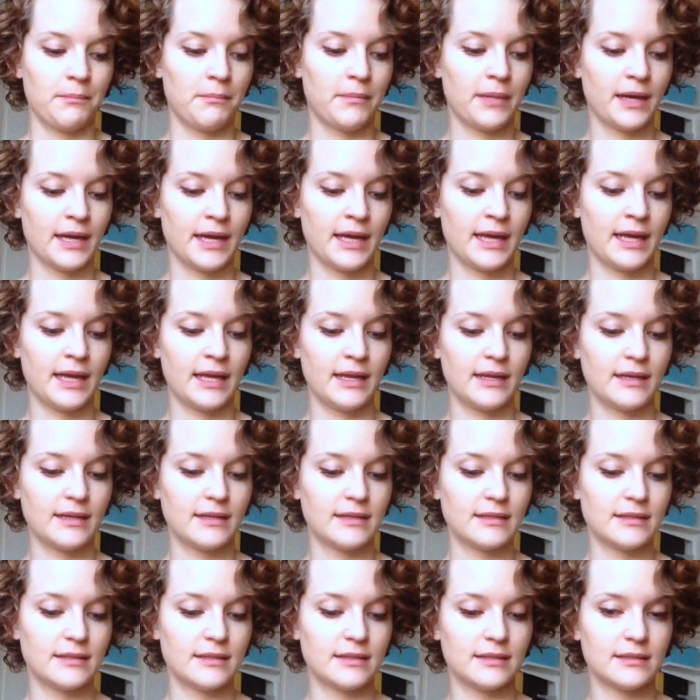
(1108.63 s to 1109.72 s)
but
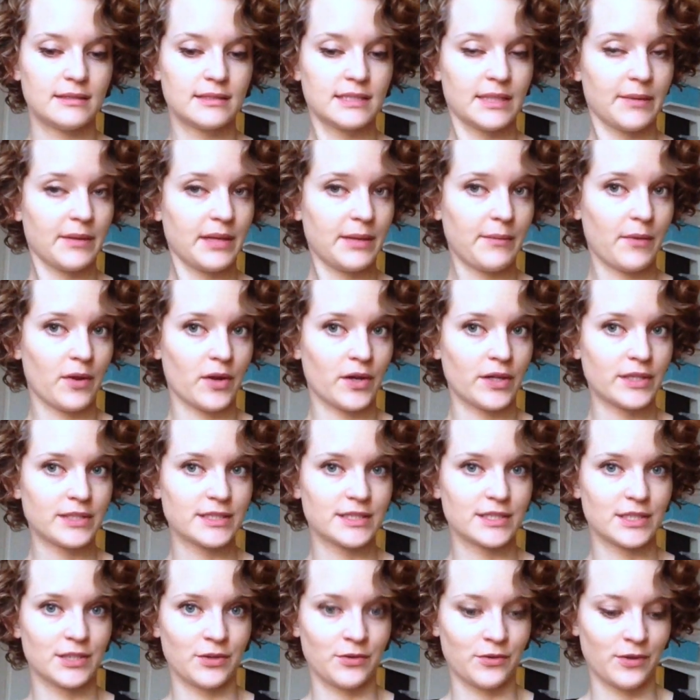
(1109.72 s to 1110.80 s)
some of them are,
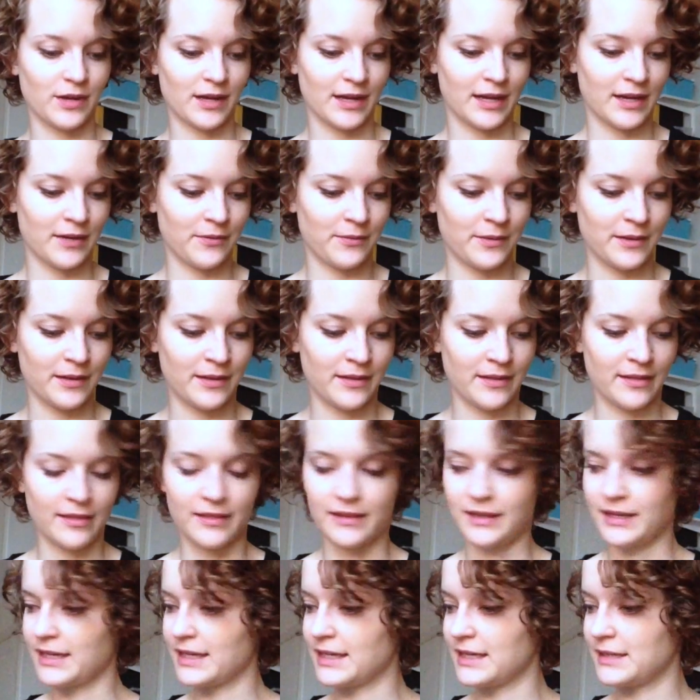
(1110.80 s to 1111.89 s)
so I will
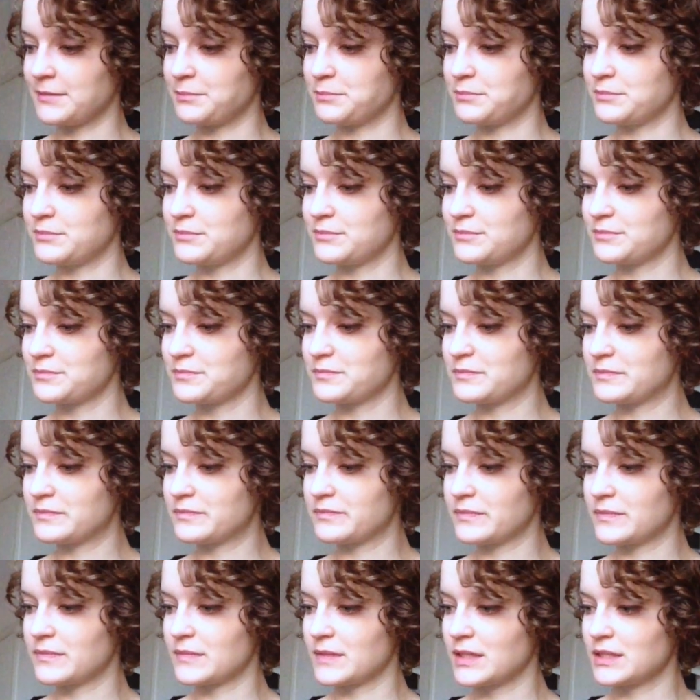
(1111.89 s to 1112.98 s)

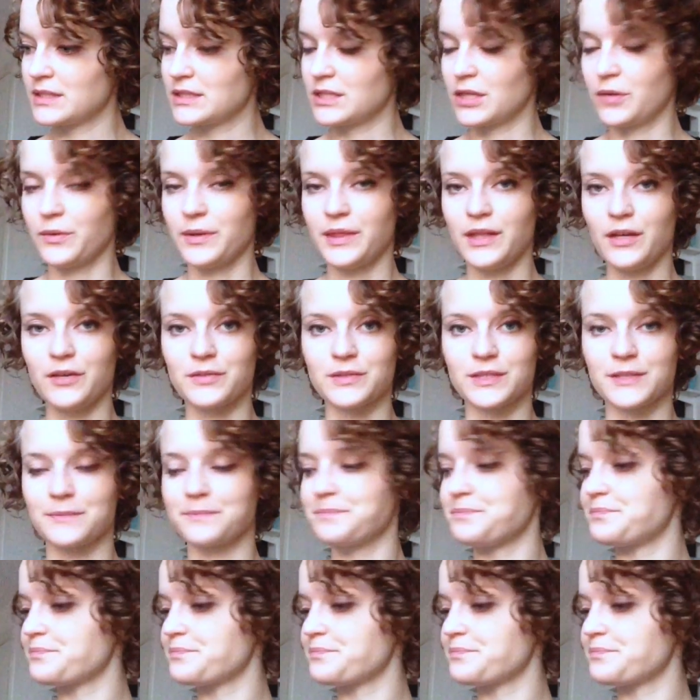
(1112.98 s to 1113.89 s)
start with those.